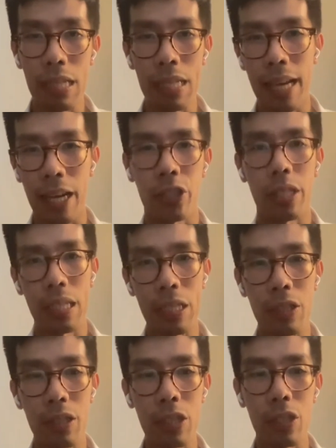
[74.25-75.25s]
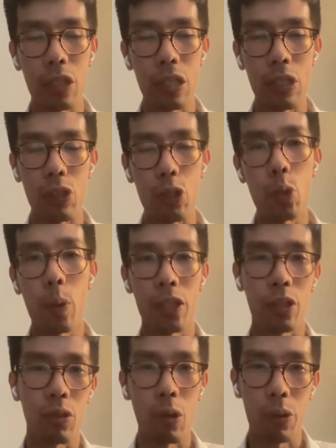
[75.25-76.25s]

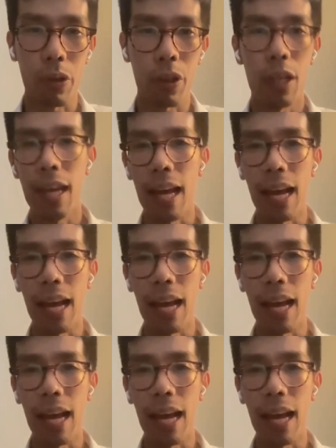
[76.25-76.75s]
U.S. growth,